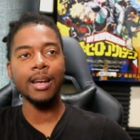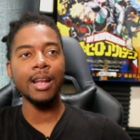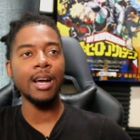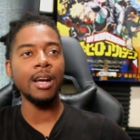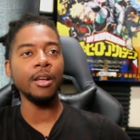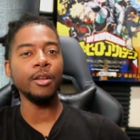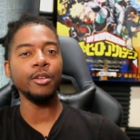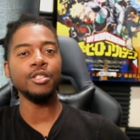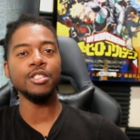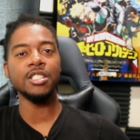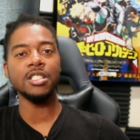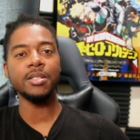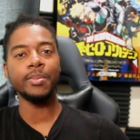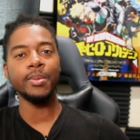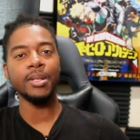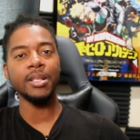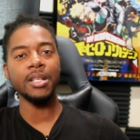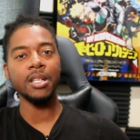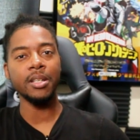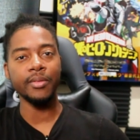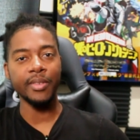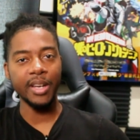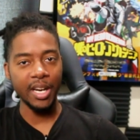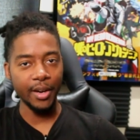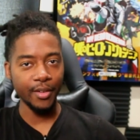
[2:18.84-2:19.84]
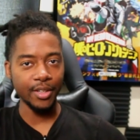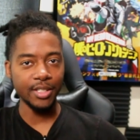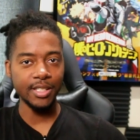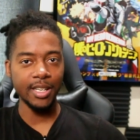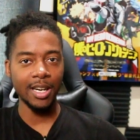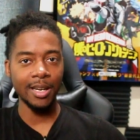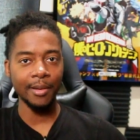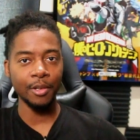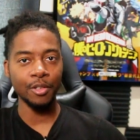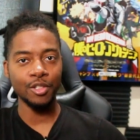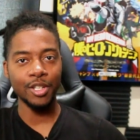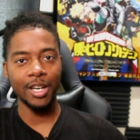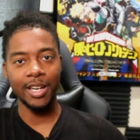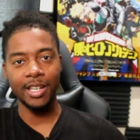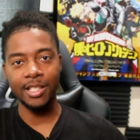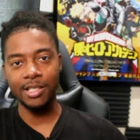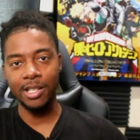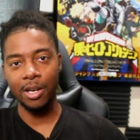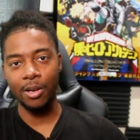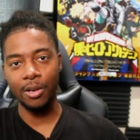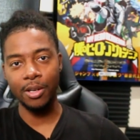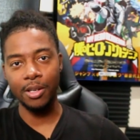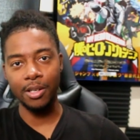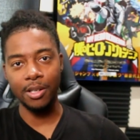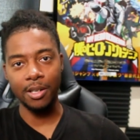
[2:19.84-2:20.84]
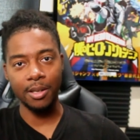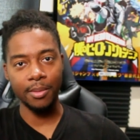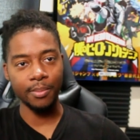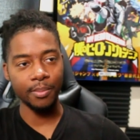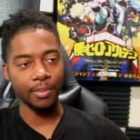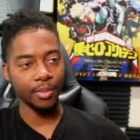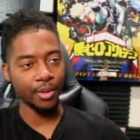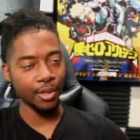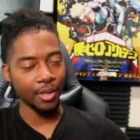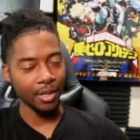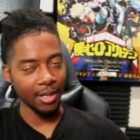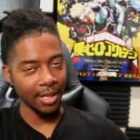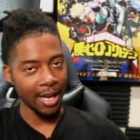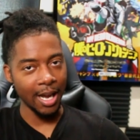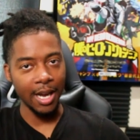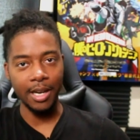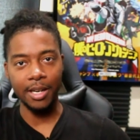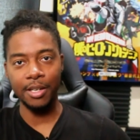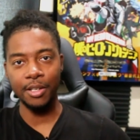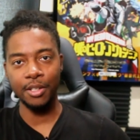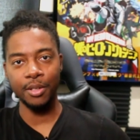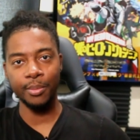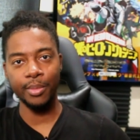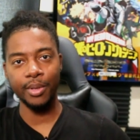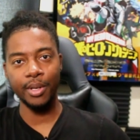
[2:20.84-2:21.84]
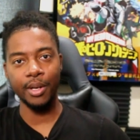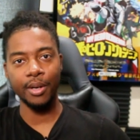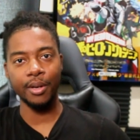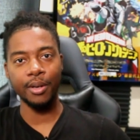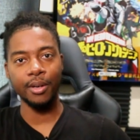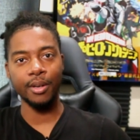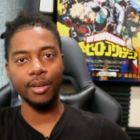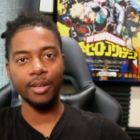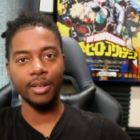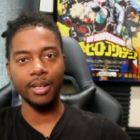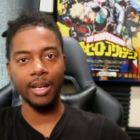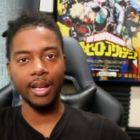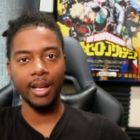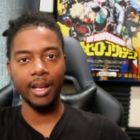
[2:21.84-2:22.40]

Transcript: now you just believe every time you try to talk up, you're not gonna be heard.